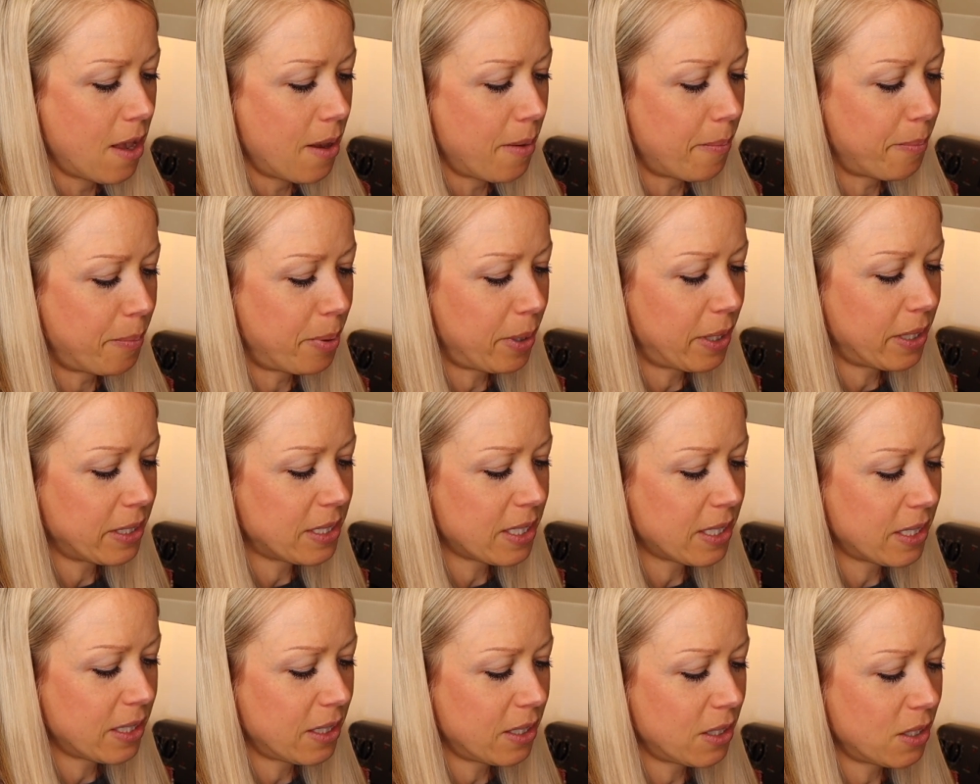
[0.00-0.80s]

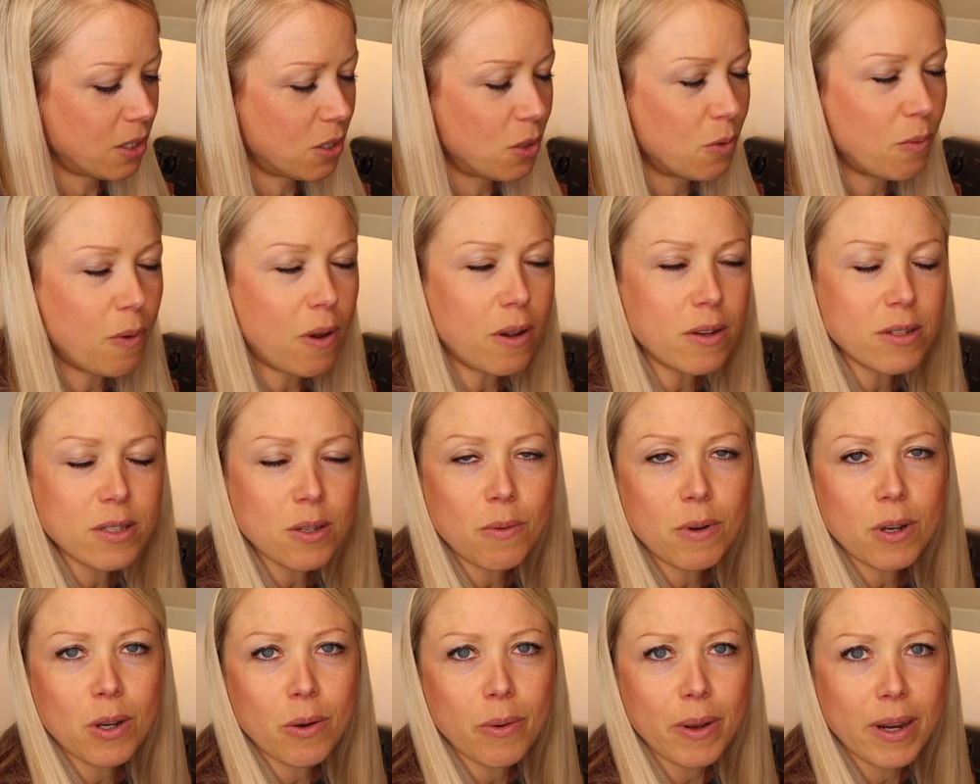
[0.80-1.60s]
But you
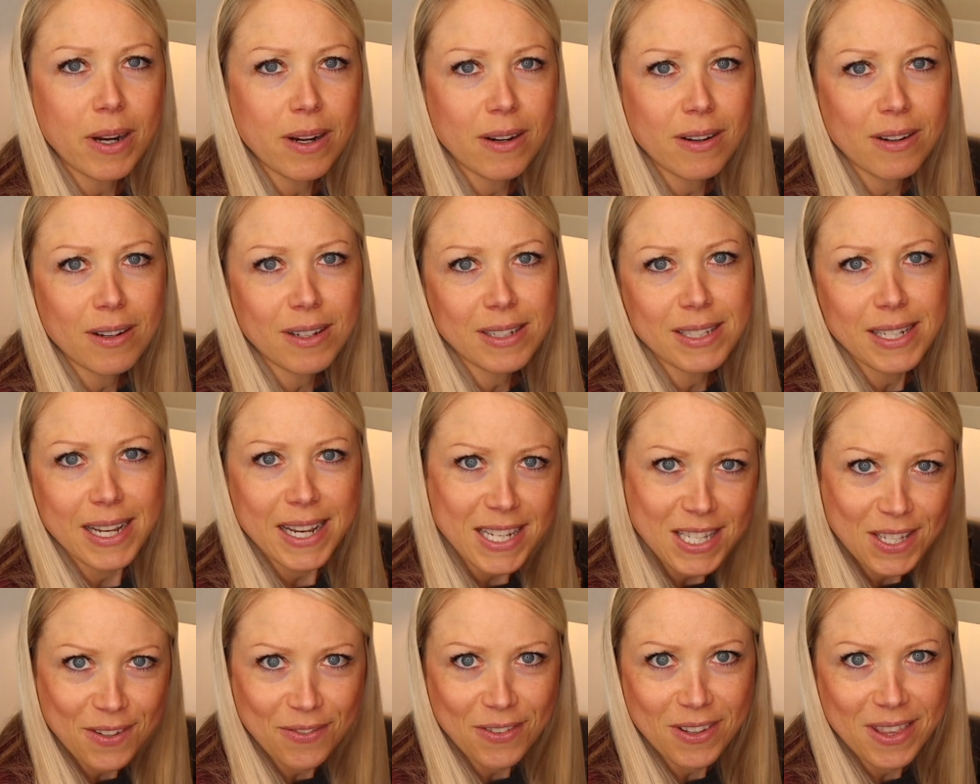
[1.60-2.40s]
also acquire a
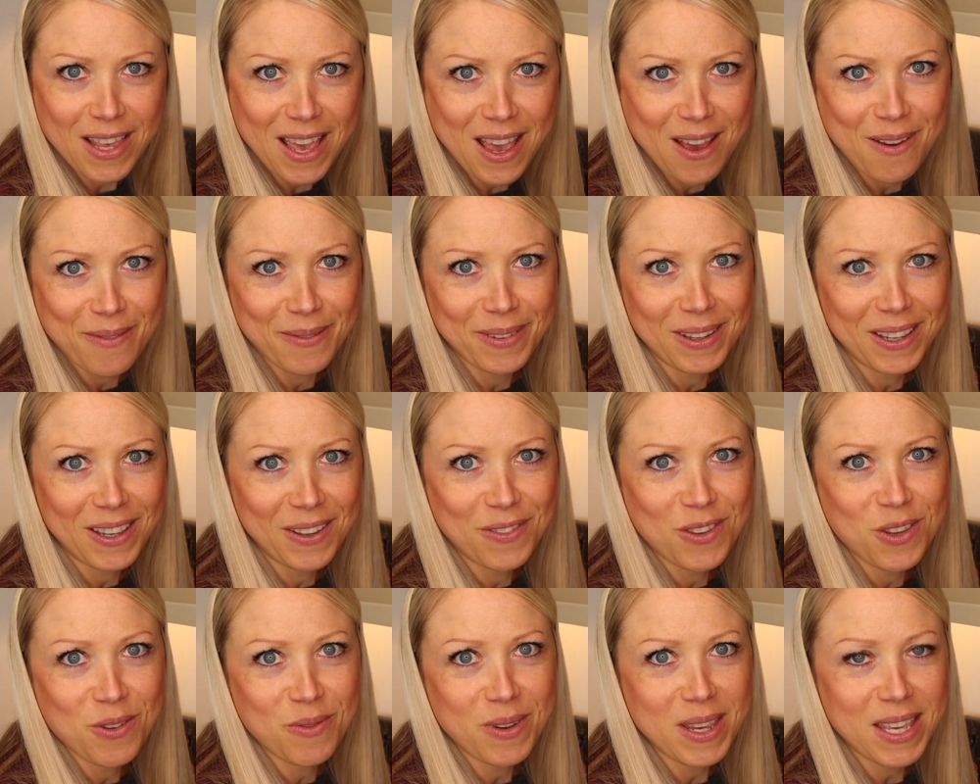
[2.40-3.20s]
taste for them
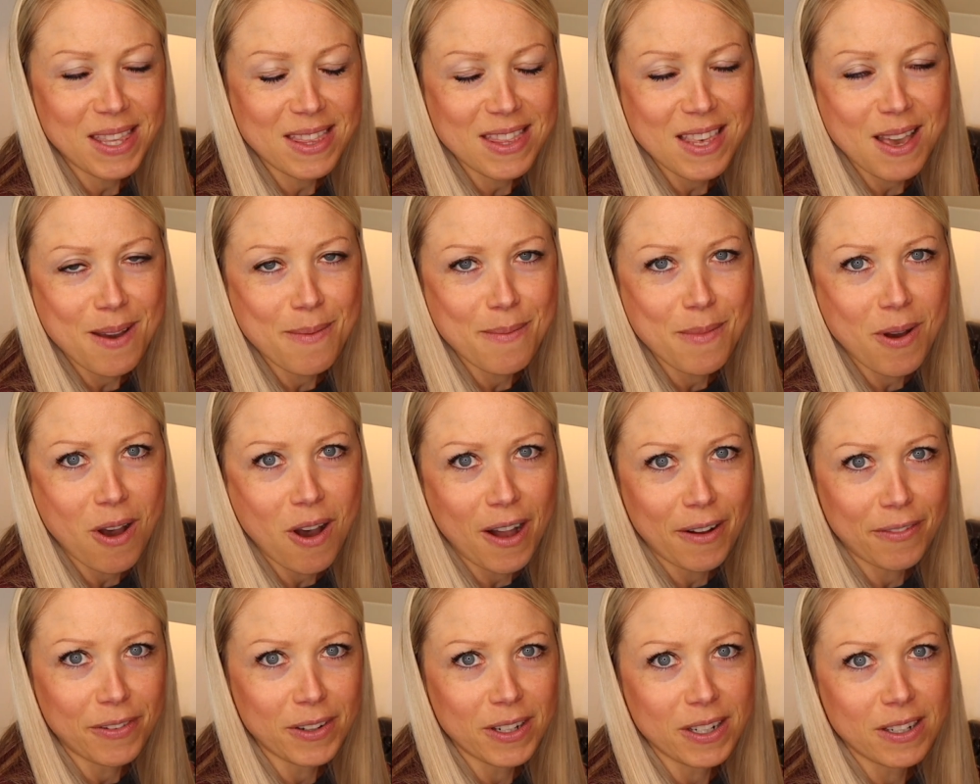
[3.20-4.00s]
if you eat them
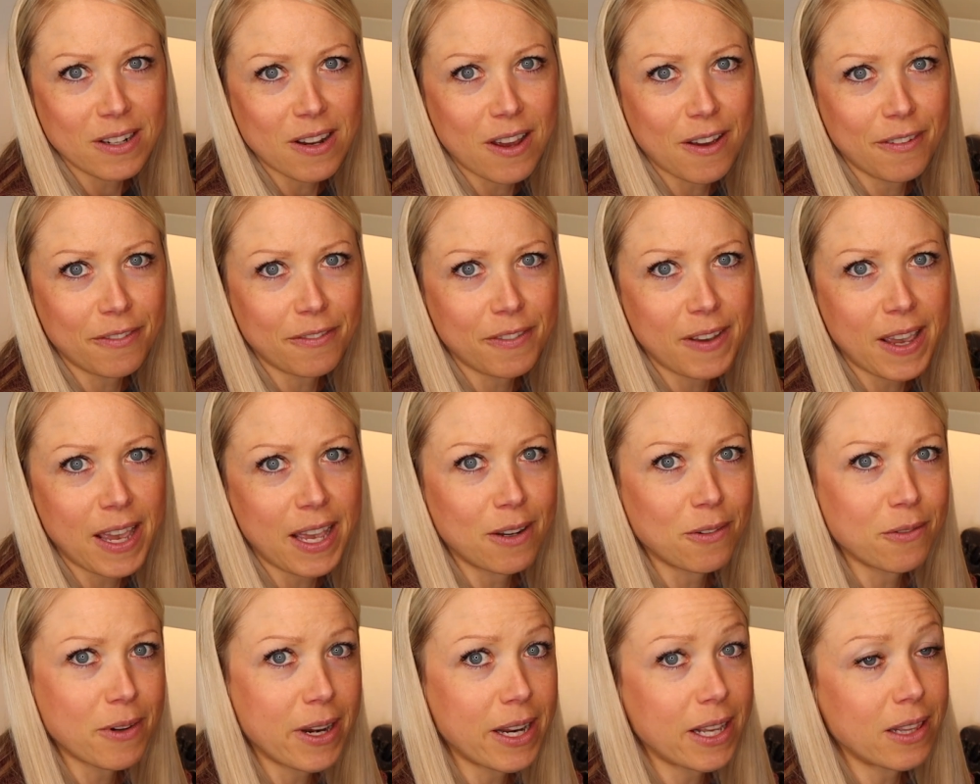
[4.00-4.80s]
often enough
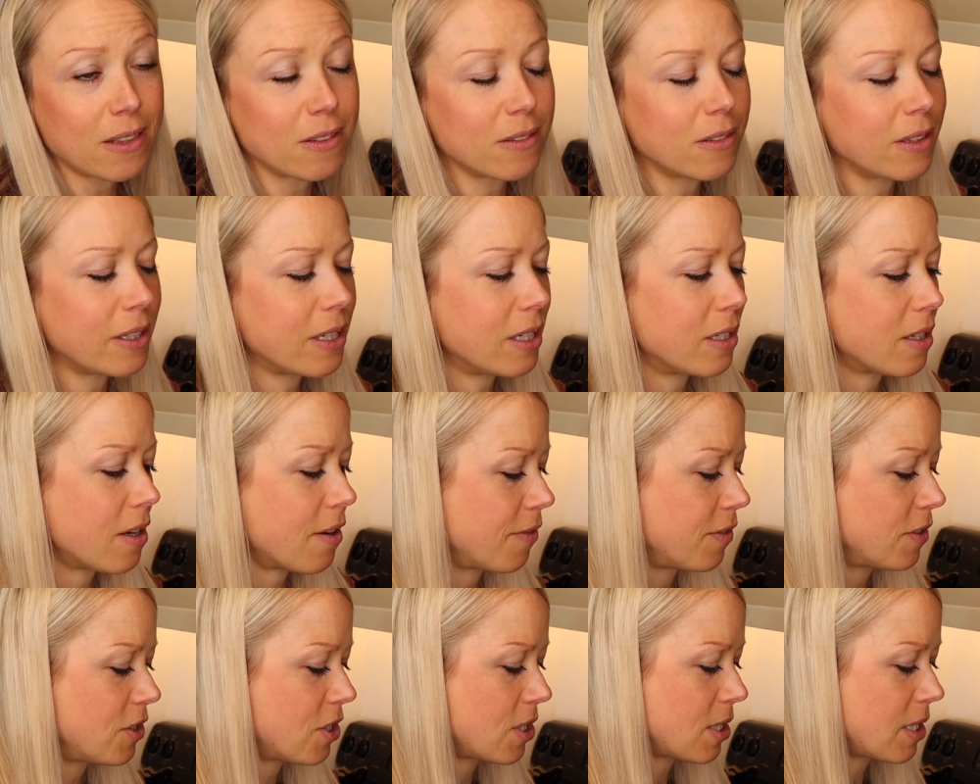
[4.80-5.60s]
and regularly
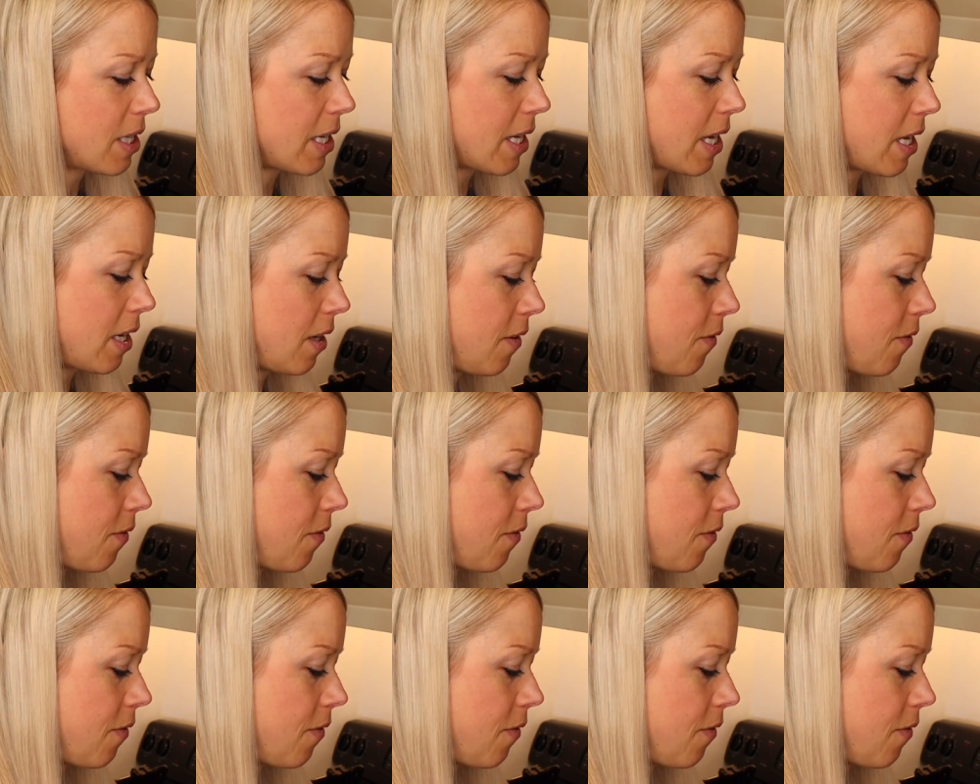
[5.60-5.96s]
enough, just like any